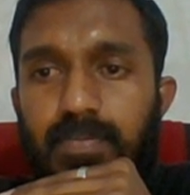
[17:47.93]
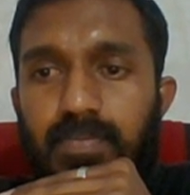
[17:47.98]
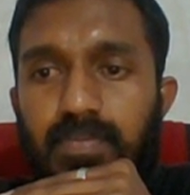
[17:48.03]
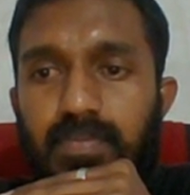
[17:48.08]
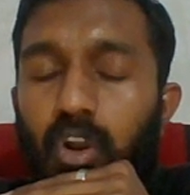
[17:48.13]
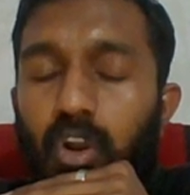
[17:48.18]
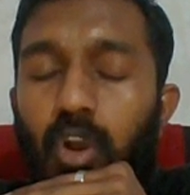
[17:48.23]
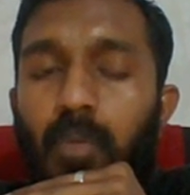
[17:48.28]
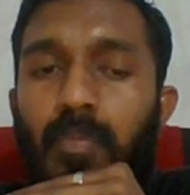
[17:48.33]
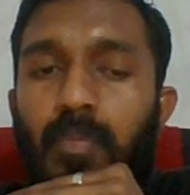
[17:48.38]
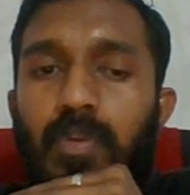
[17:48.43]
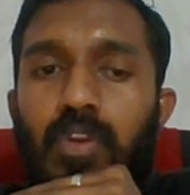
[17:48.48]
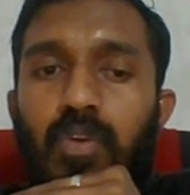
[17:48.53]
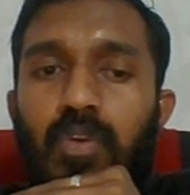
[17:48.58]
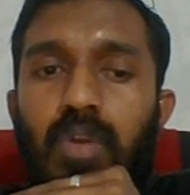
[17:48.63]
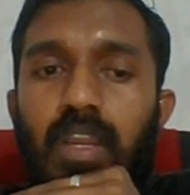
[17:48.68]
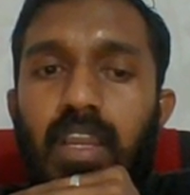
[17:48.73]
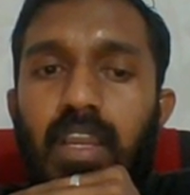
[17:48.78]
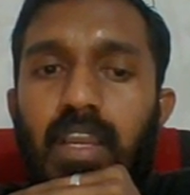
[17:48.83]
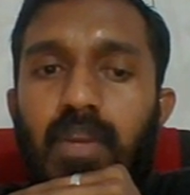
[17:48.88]
Hope you
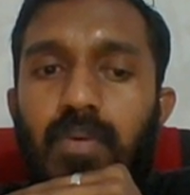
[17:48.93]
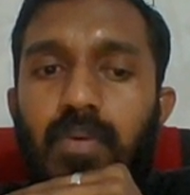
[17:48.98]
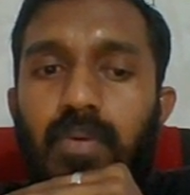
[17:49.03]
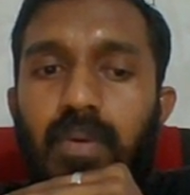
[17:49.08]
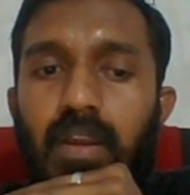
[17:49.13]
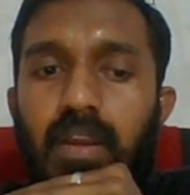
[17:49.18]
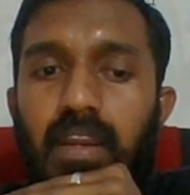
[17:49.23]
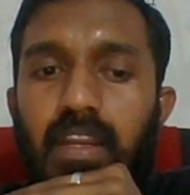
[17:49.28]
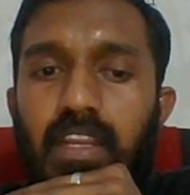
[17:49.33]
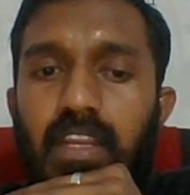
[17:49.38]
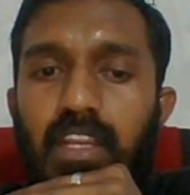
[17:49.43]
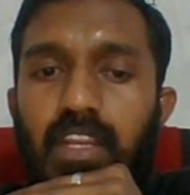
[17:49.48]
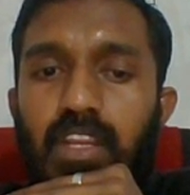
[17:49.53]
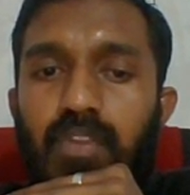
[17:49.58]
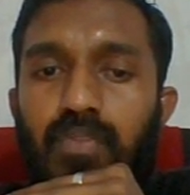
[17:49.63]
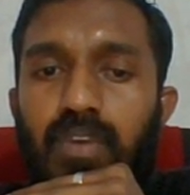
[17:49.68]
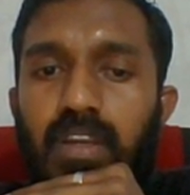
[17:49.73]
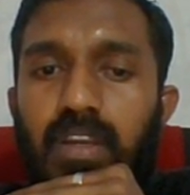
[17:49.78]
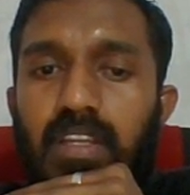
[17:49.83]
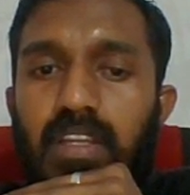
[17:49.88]
have
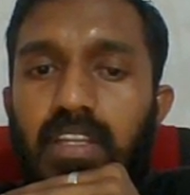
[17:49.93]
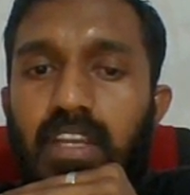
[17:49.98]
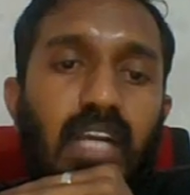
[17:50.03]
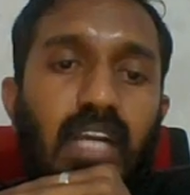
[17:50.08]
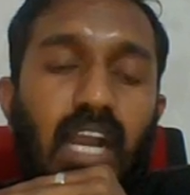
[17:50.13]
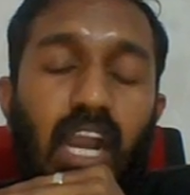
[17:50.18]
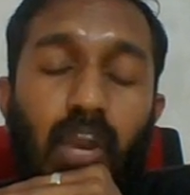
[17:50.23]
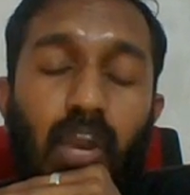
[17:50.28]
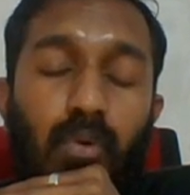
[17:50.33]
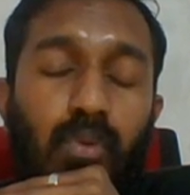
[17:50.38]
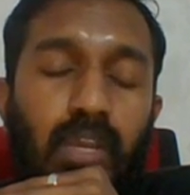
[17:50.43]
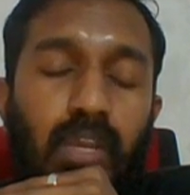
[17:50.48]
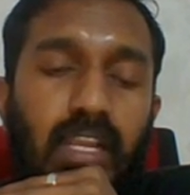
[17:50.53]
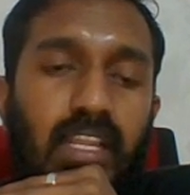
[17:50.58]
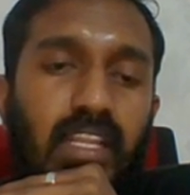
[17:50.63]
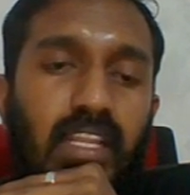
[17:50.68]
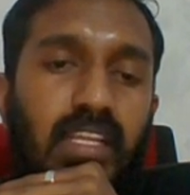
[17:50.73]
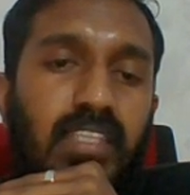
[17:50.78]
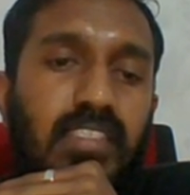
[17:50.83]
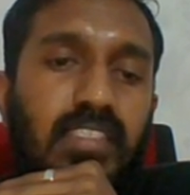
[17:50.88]
identified how to
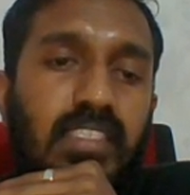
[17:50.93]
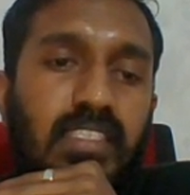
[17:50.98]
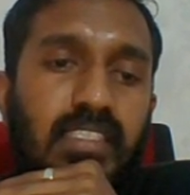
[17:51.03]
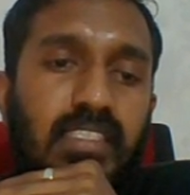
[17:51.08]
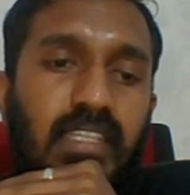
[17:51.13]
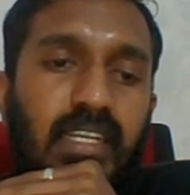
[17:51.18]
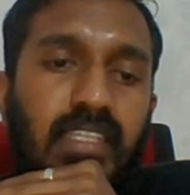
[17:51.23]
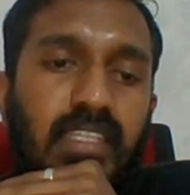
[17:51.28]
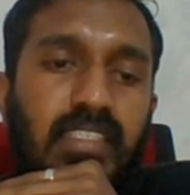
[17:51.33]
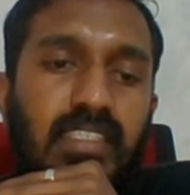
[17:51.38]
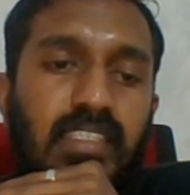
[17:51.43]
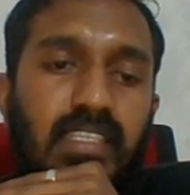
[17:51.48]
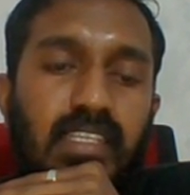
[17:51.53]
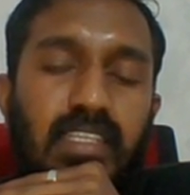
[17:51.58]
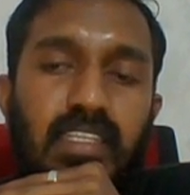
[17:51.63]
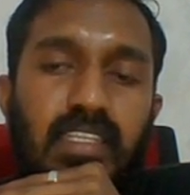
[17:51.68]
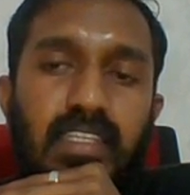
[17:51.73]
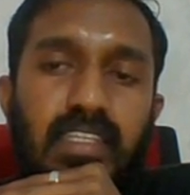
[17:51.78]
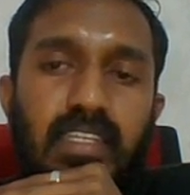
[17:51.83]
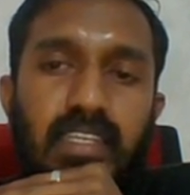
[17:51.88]
analyze
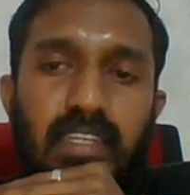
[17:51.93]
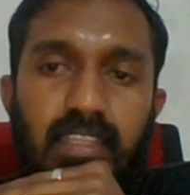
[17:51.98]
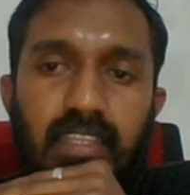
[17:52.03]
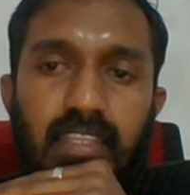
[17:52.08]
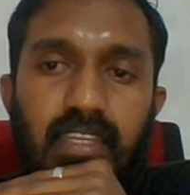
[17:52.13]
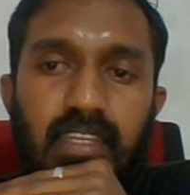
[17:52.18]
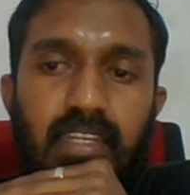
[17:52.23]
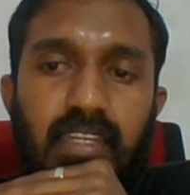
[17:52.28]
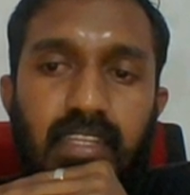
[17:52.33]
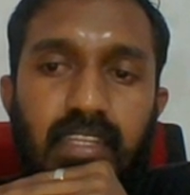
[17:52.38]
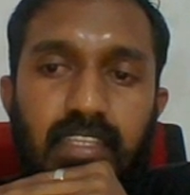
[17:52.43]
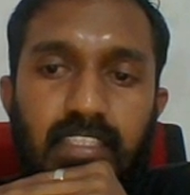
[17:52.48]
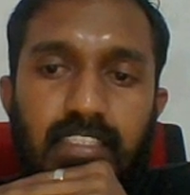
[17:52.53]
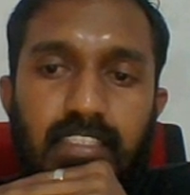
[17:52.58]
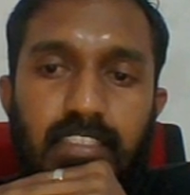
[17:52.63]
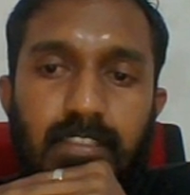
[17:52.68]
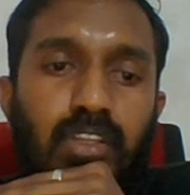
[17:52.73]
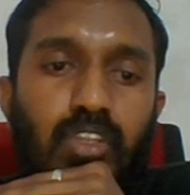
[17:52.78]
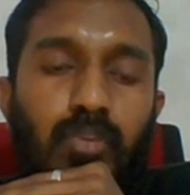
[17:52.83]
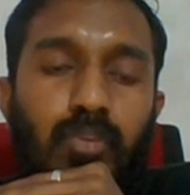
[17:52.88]
strategically in the endings.
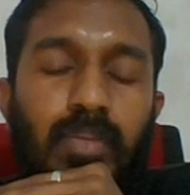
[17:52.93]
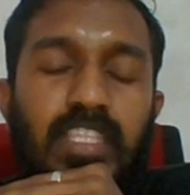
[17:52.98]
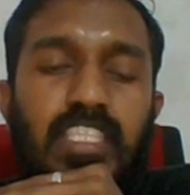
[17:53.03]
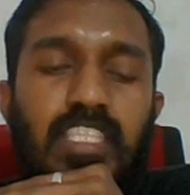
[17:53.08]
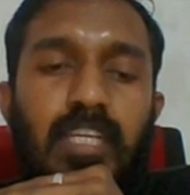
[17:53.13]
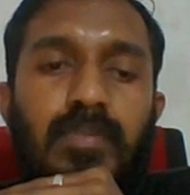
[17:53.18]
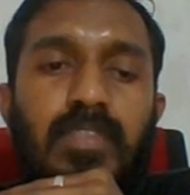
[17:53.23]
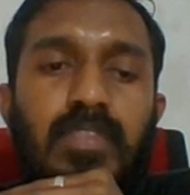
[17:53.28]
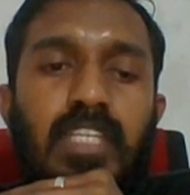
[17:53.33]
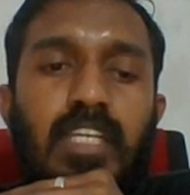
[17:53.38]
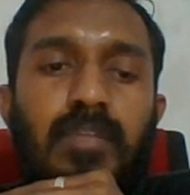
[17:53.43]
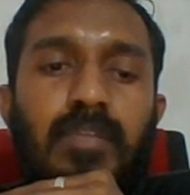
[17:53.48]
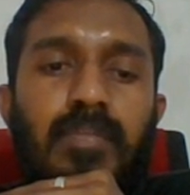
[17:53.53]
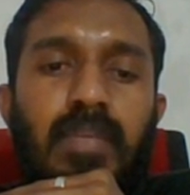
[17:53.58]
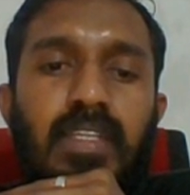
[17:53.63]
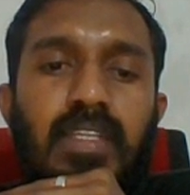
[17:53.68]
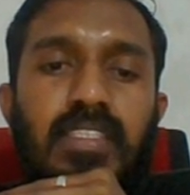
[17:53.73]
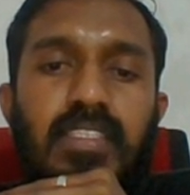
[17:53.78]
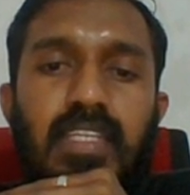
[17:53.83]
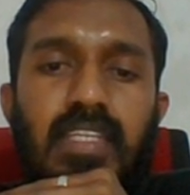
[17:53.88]
You may subscribe
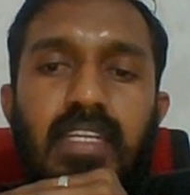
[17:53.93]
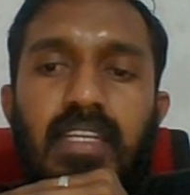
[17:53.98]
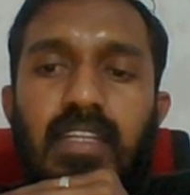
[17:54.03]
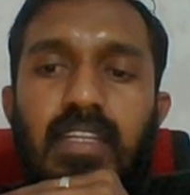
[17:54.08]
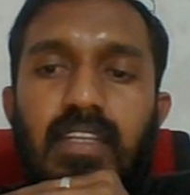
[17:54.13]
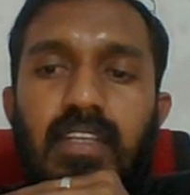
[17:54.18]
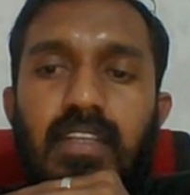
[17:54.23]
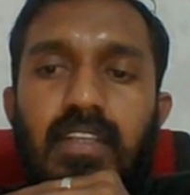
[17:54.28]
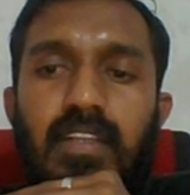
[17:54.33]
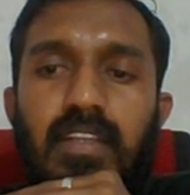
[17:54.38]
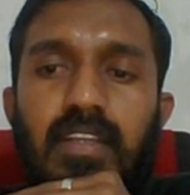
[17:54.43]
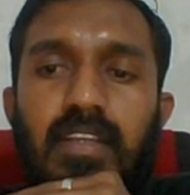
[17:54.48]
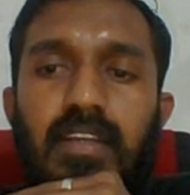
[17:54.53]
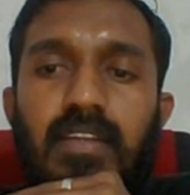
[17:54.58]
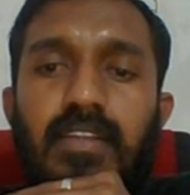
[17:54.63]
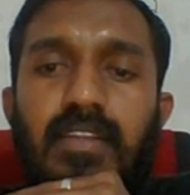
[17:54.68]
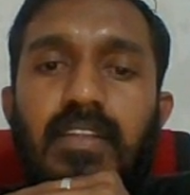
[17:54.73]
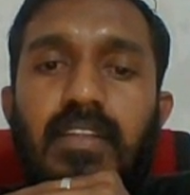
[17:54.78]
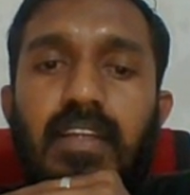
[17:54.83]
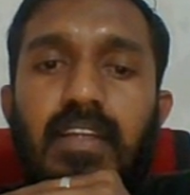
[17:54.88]
my channel
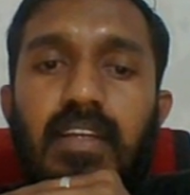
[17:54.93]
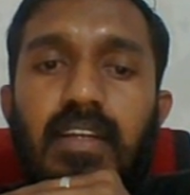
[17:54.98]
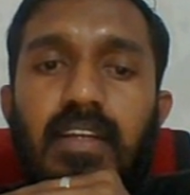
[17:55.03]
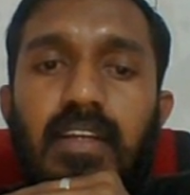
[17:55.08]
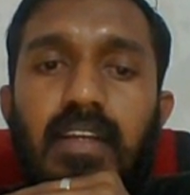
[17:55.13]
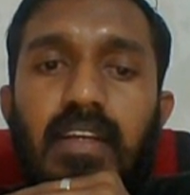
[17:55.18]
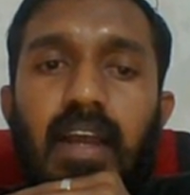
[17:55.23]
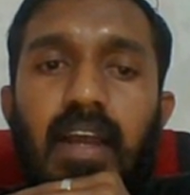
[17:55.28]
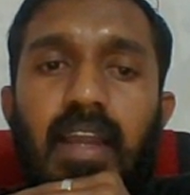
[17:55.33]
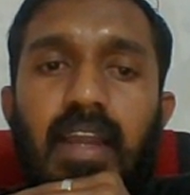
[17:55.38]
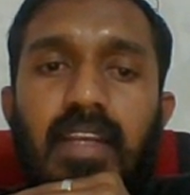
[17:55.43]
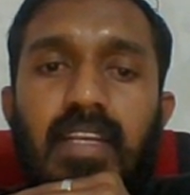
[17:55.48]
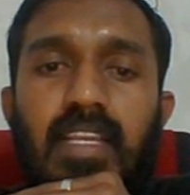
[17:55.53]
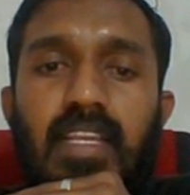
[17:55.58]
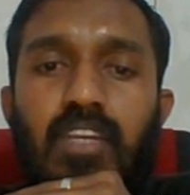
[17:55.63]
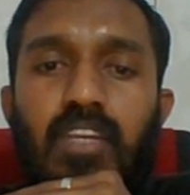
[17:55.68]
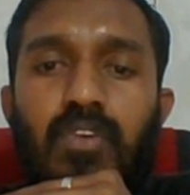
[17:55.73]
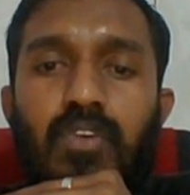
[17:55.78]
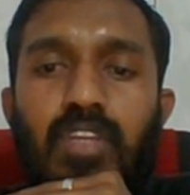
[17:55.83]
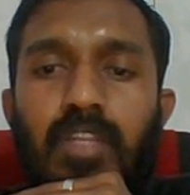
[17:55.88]
and
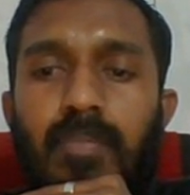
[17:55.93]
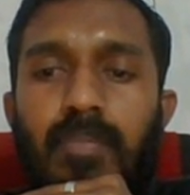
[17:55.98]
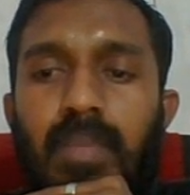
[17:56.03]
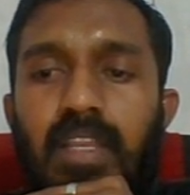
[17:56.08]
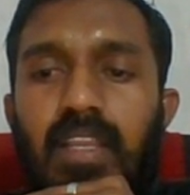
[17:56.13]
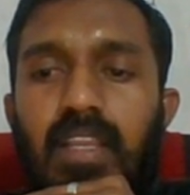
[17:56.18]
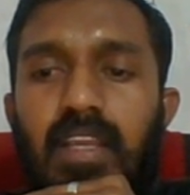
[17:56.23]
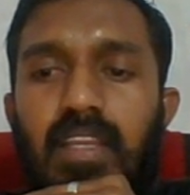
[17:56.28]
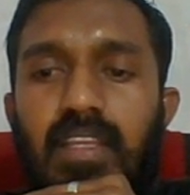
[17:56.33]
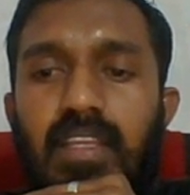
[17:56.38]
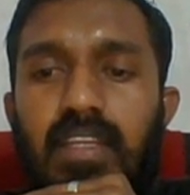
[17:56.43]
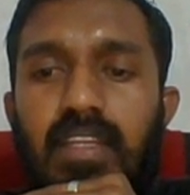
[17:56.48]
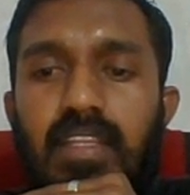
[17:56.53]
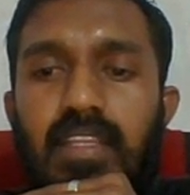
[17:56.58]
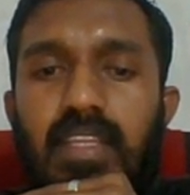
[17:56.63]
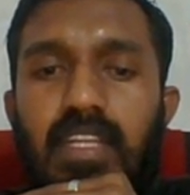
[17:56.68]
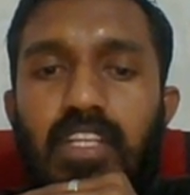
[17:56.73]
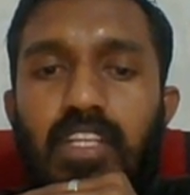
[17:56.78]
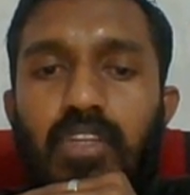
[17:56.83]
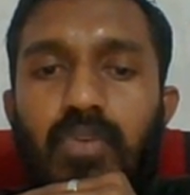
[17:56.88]
click on the bell icon
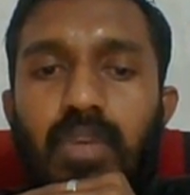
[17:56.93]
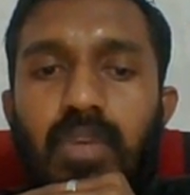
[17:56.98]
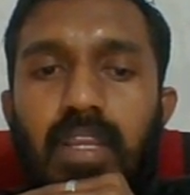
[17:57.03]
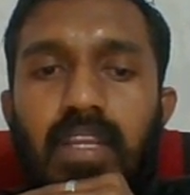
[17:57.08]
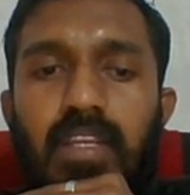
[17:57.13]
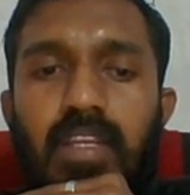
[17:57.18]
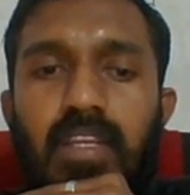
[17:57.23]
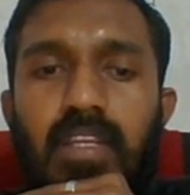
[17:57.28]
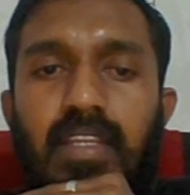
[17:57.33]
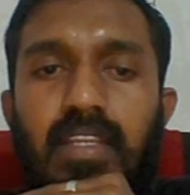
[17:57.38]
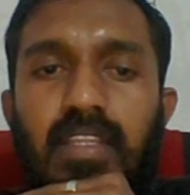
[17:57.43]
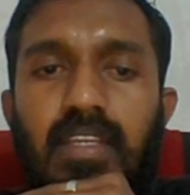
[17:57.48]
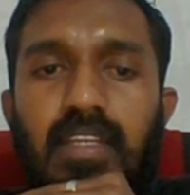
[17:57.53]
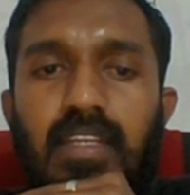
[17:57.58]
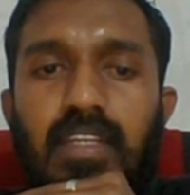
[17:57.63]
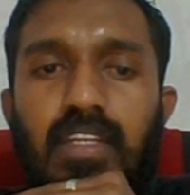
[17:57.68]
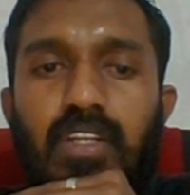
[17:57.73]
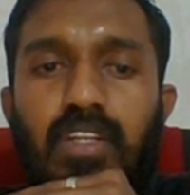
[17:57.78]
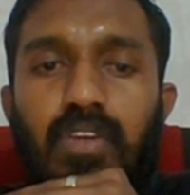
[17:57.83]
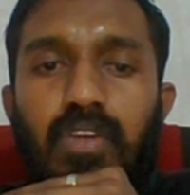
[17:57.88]
that you can get the
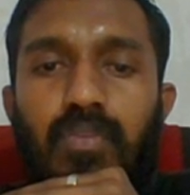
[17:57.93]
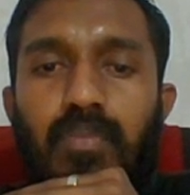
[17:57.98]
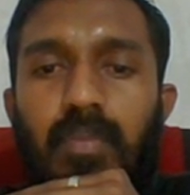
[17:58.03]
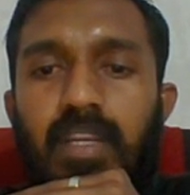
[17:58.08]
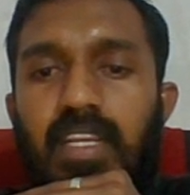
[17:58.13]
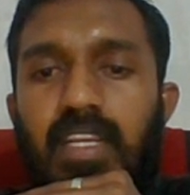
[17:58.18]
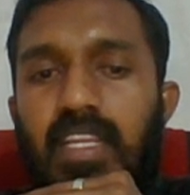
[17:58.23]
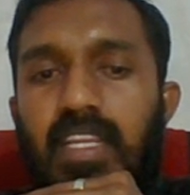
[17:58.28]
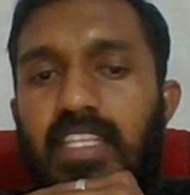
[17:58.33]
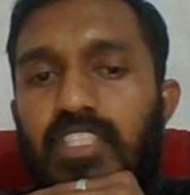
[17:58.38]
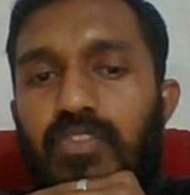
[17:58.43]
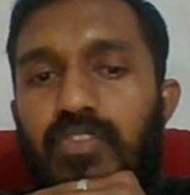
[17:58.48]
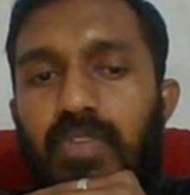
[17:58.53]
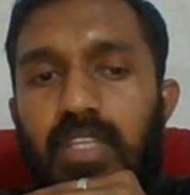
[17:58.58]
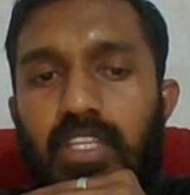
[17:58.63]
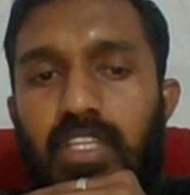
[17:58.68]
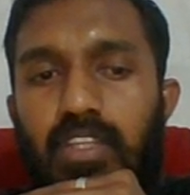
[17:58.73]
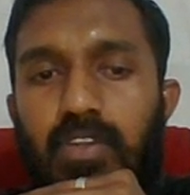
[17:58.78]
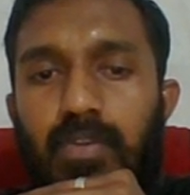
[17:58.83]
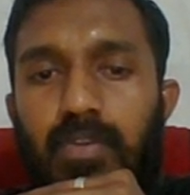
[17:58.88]
alert of my next
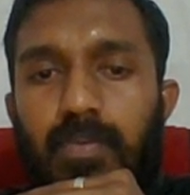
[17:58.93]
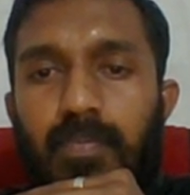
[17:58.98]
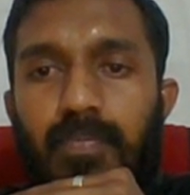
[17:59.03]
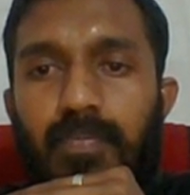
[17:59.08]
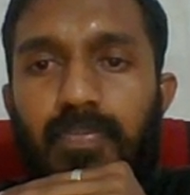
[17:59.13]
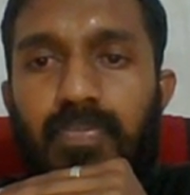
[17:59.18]
video.